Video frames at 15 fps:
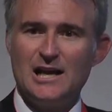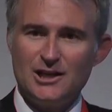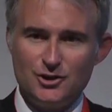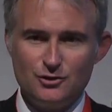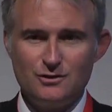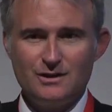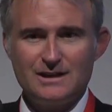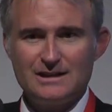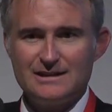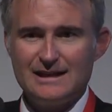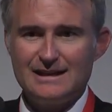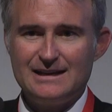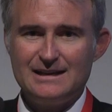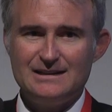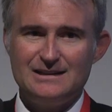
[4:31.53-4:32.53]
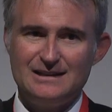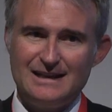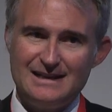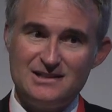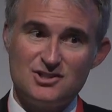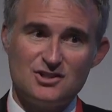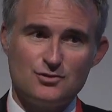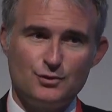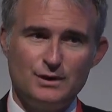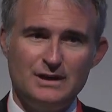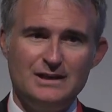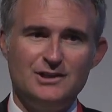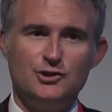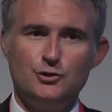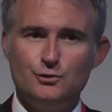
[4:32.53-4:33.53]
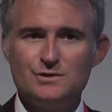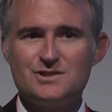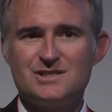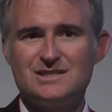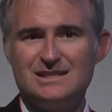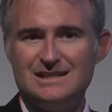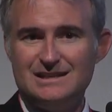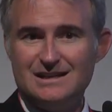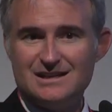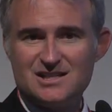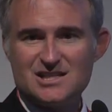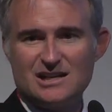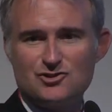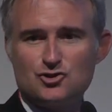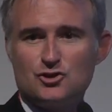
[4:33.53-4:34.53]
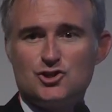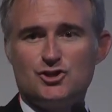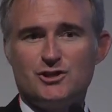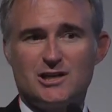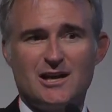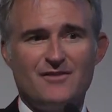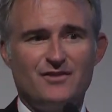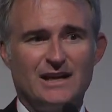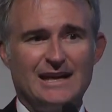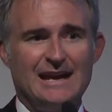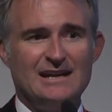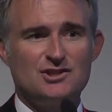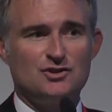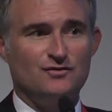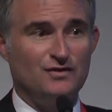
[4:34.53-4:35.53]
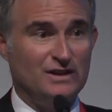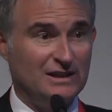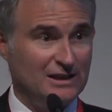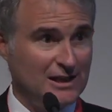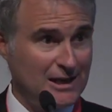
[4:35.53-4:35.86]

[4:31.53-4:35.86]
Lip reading: you look at that kid at age 3, you will see central geographic atrophy.